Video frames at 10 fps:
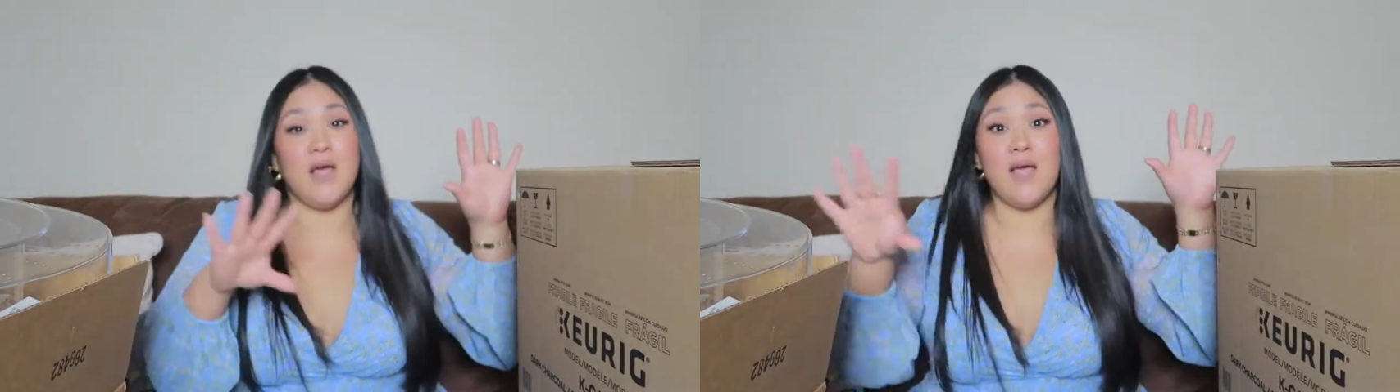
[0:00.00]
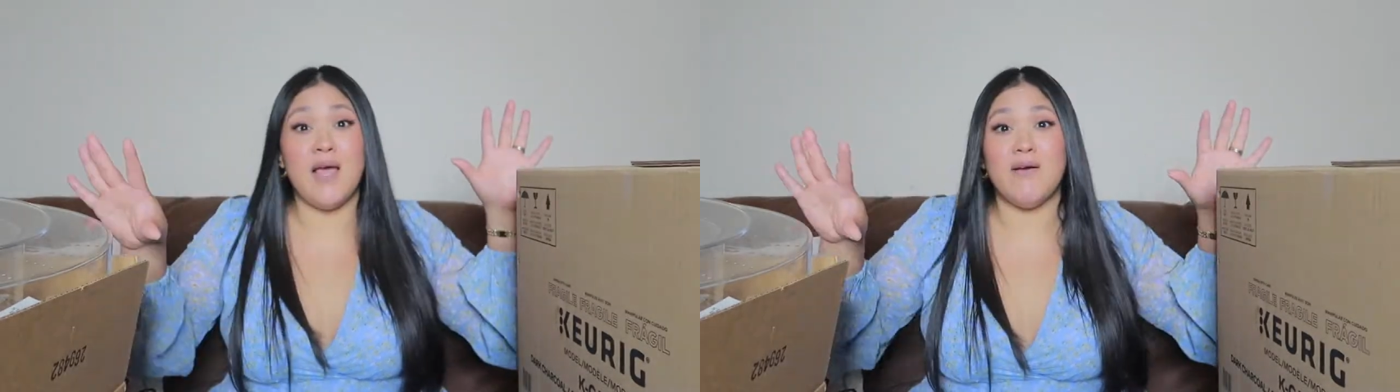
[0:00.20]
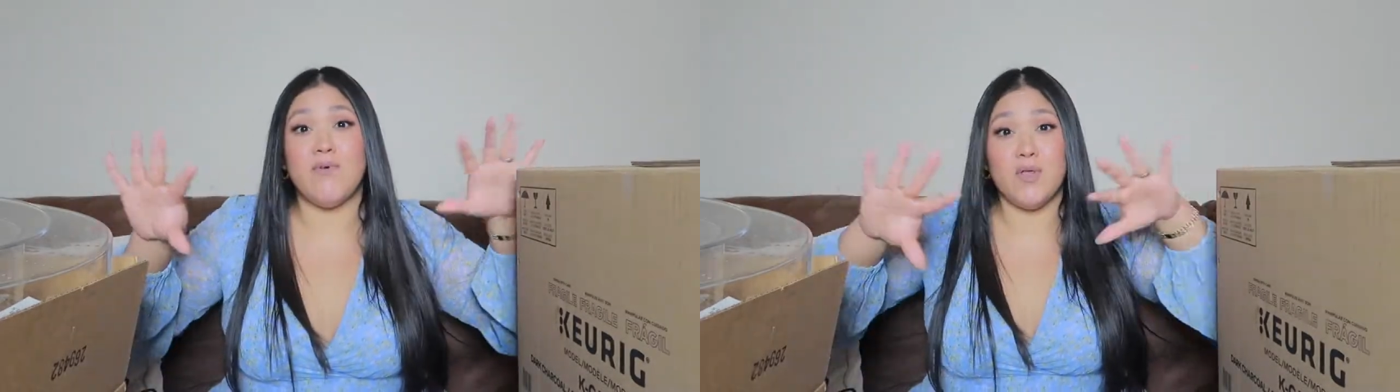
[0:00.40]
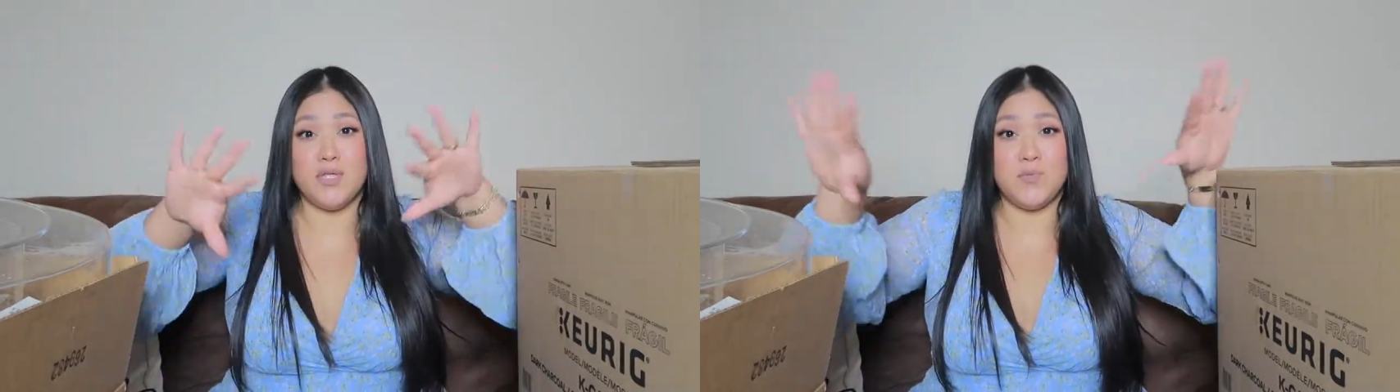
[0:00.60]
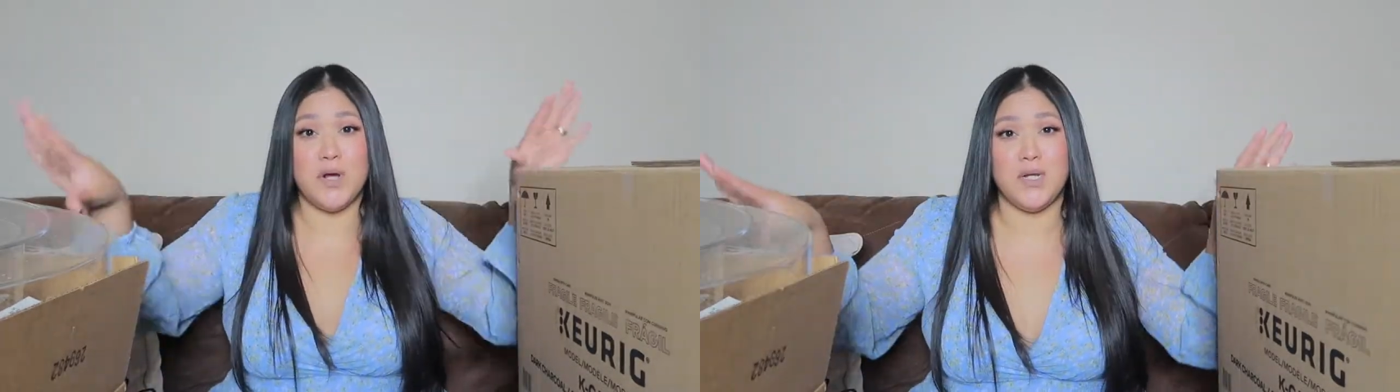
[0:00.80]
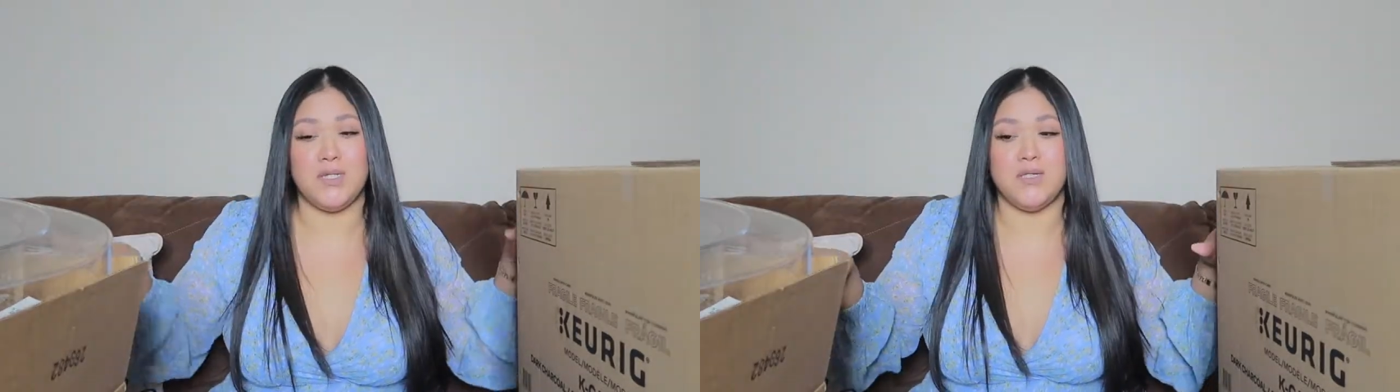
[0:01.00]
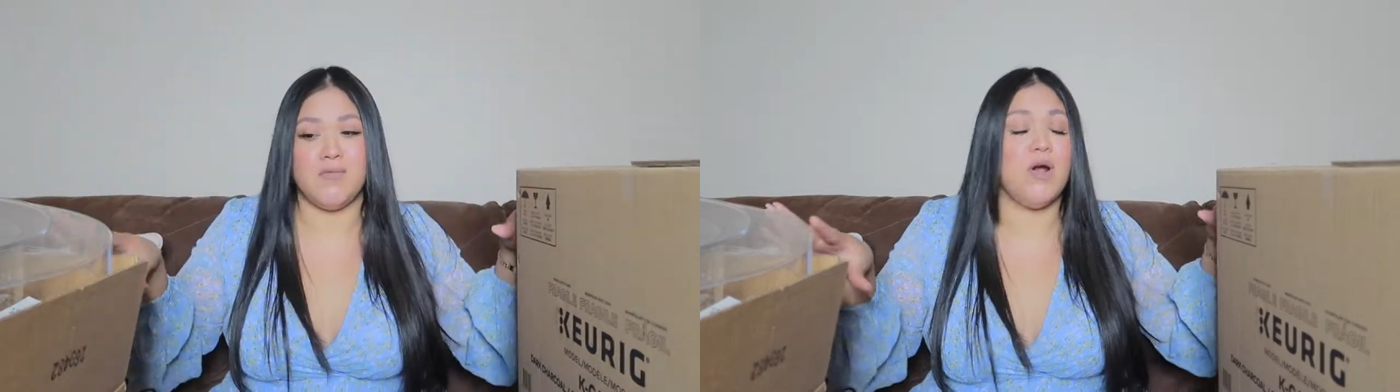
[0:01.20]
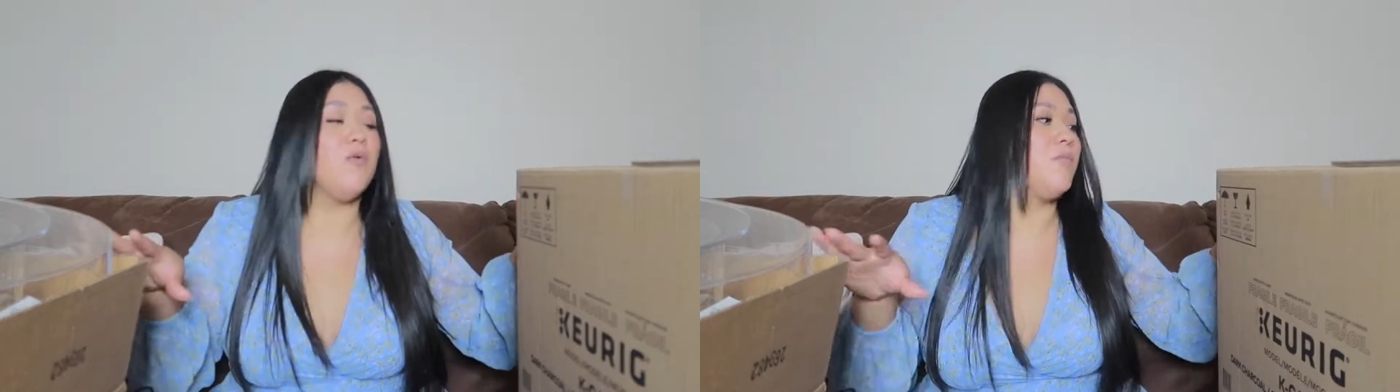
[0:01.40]
I have all these boxes
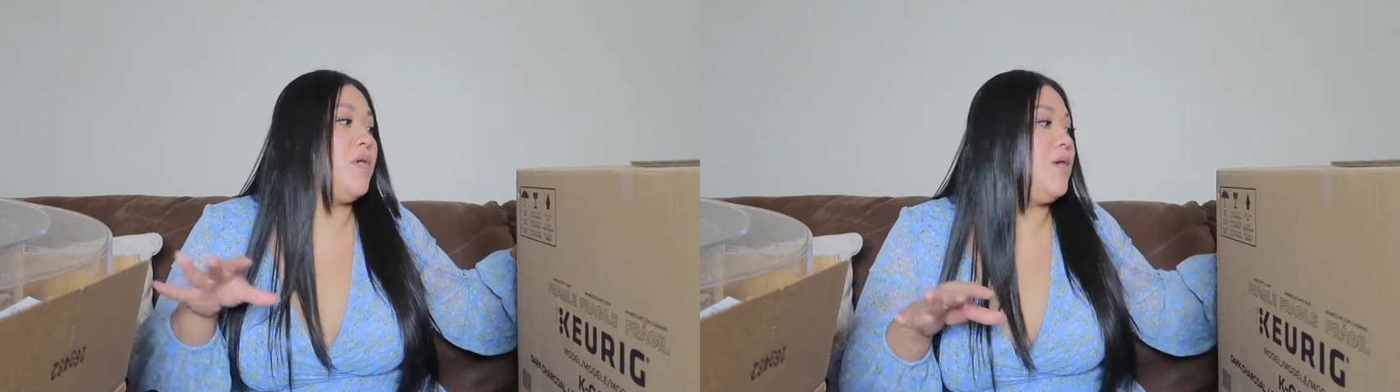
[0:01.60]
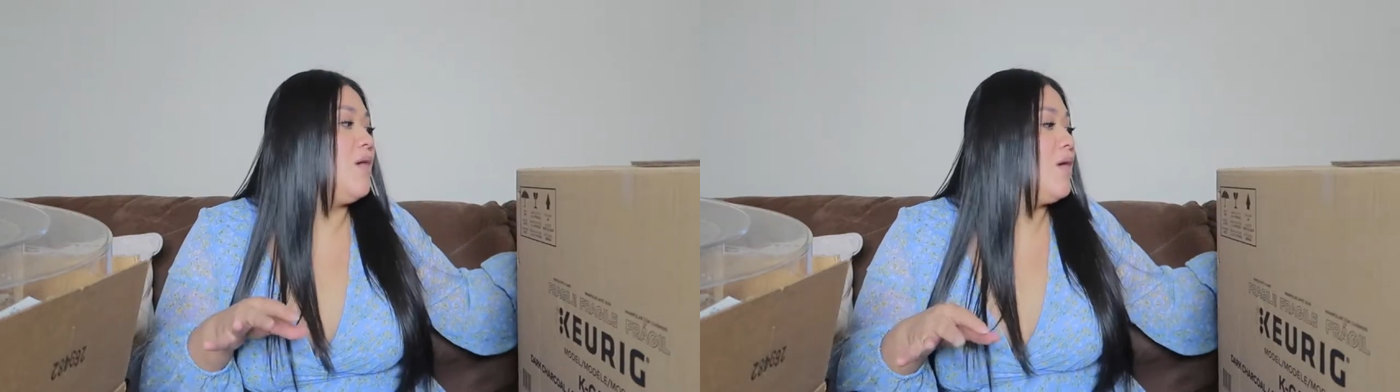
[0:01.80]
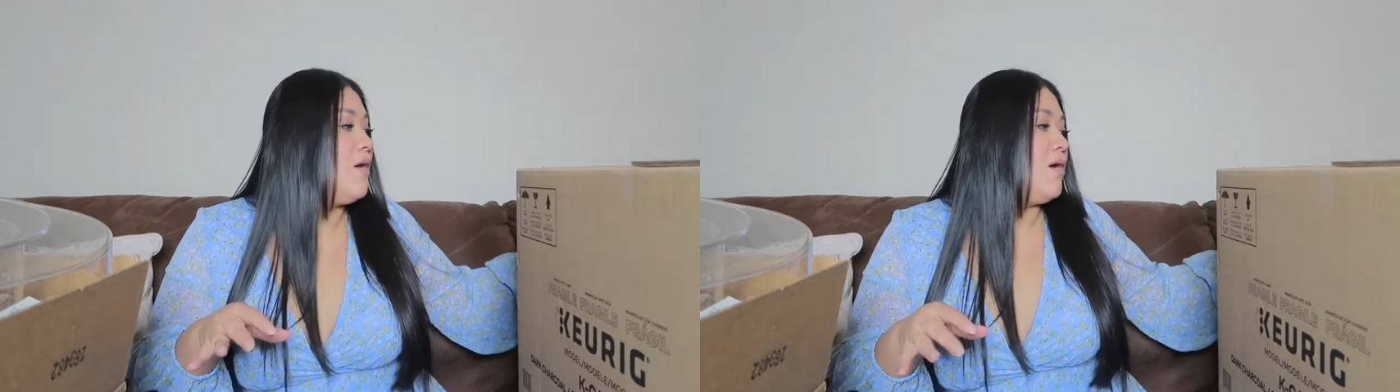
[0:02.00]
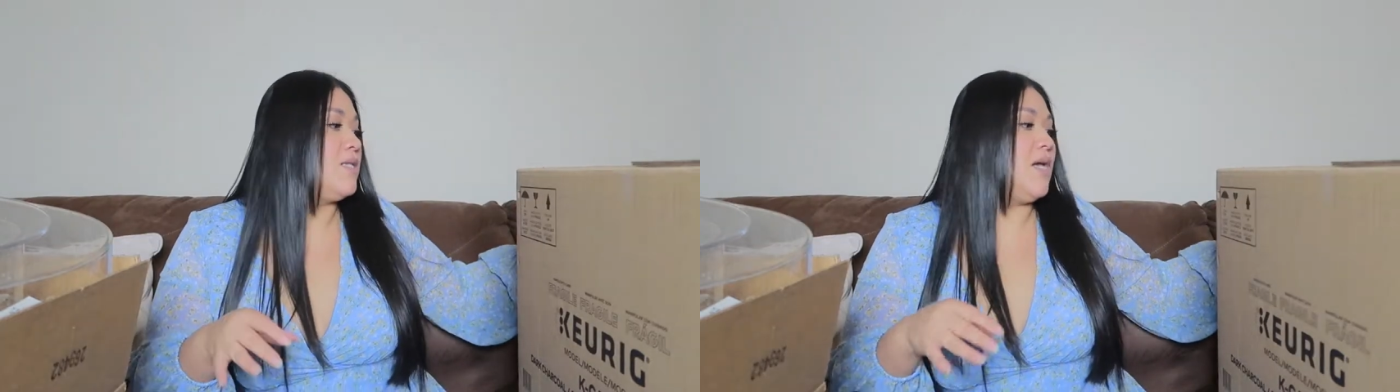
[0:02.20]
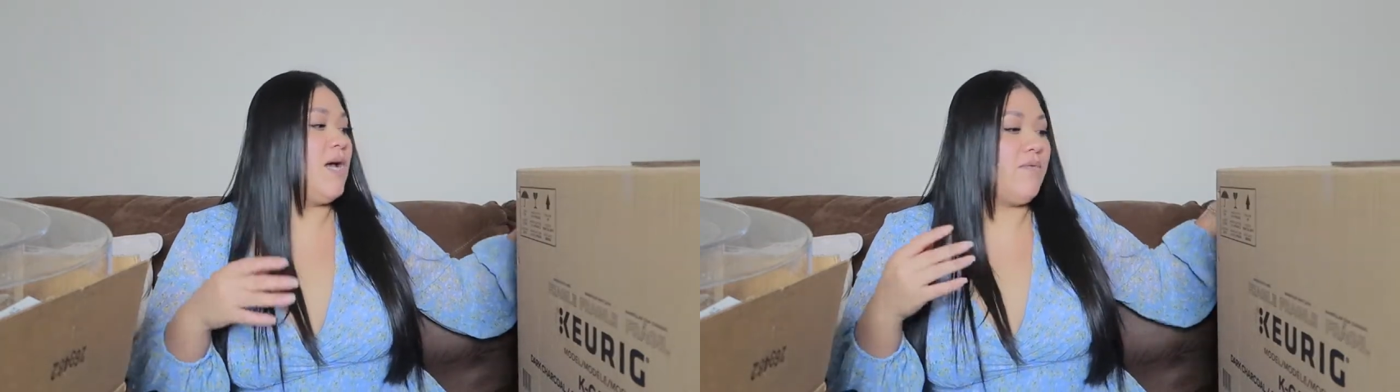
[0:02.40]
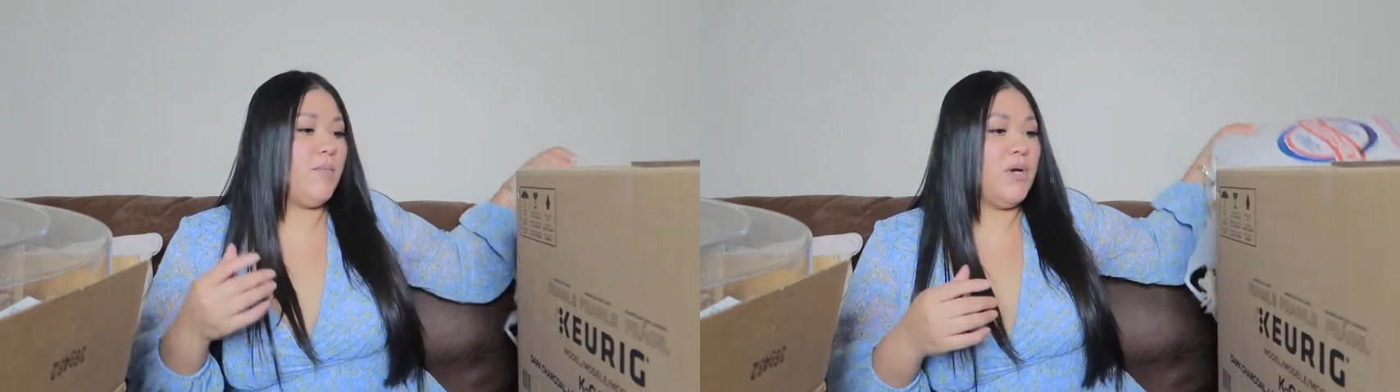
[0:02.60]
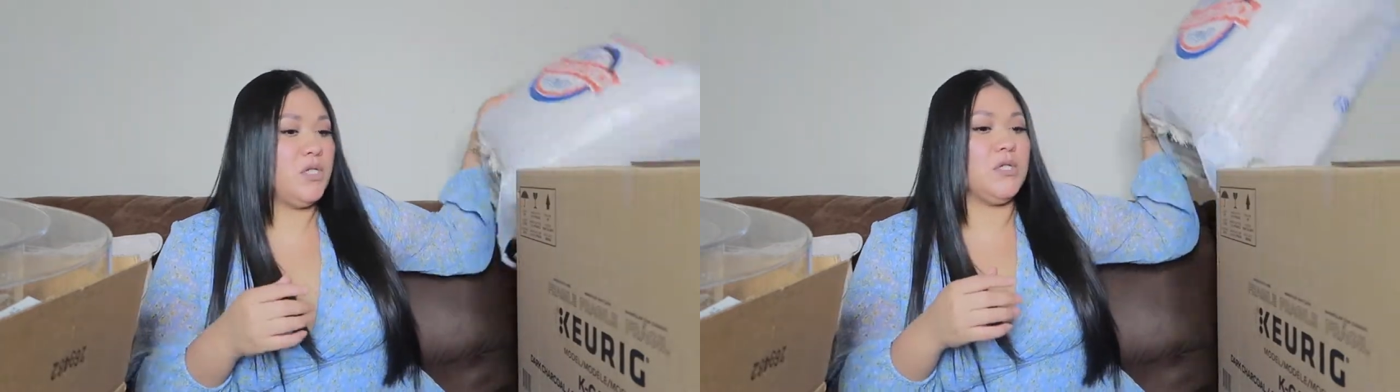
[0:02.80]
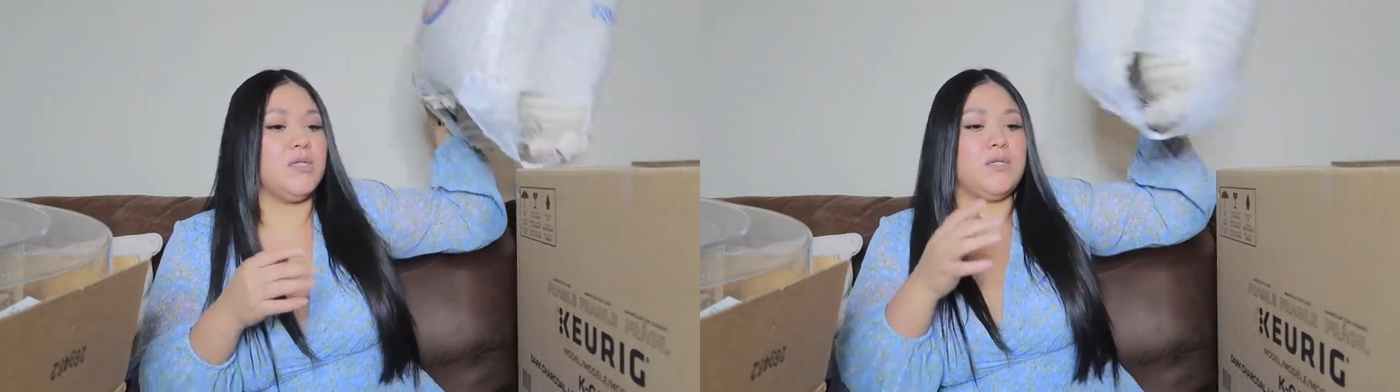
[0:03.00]
around me because I have a
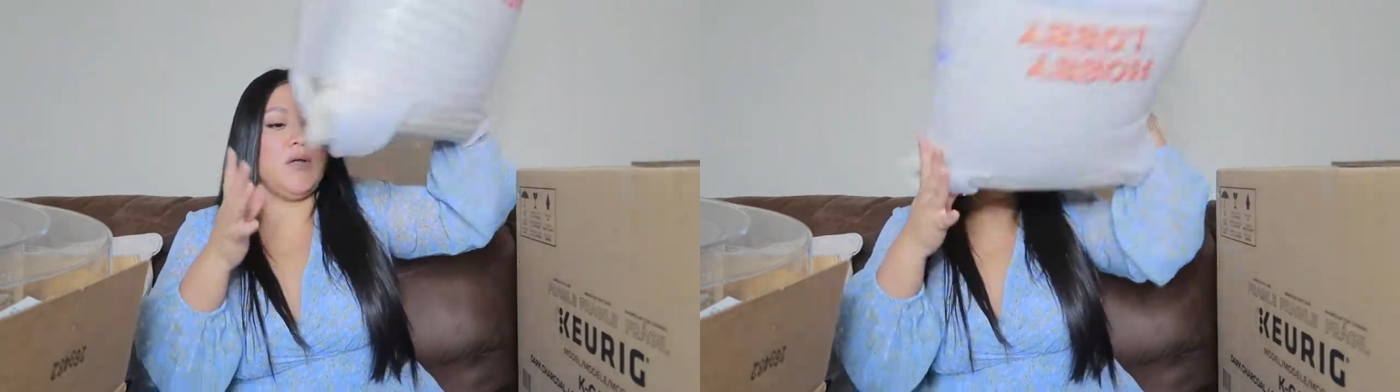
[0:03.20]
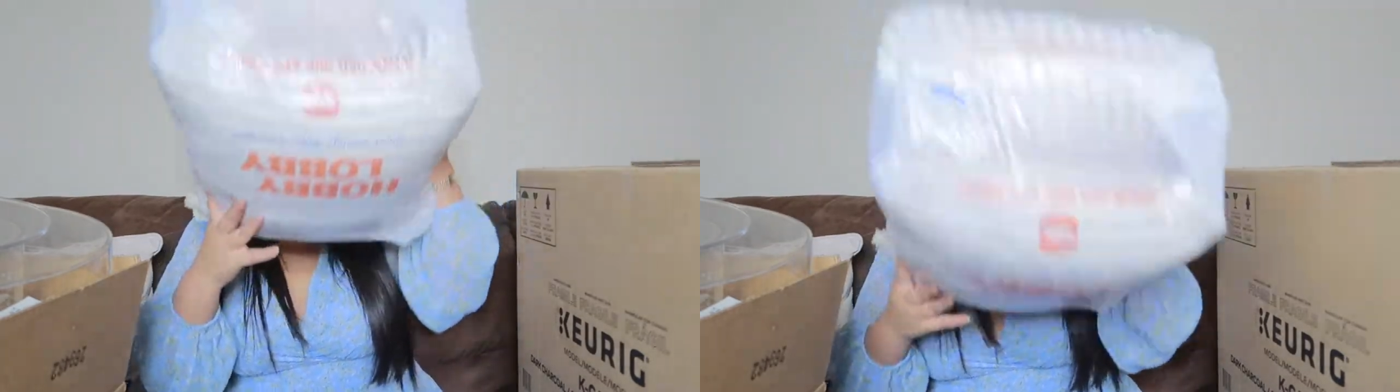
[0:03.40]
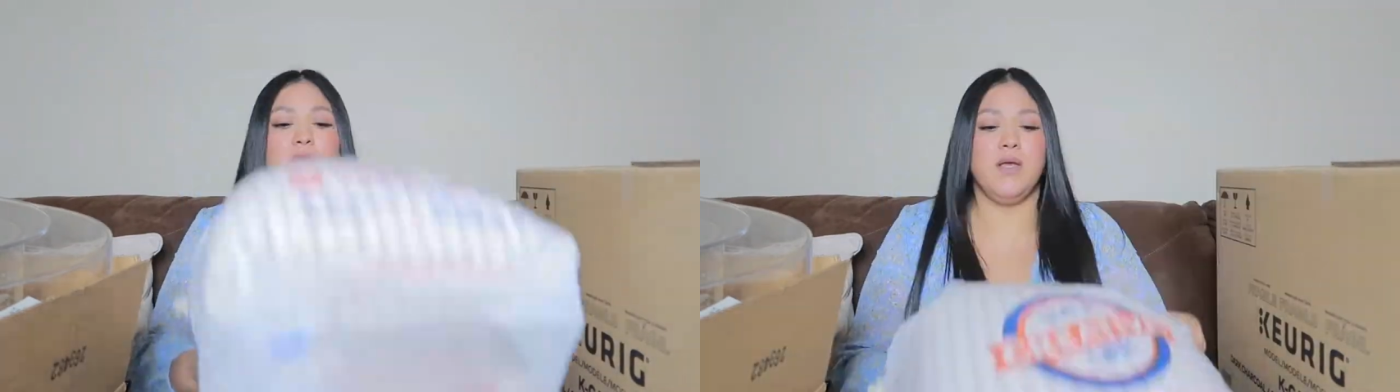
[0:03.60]
bunch of stuff.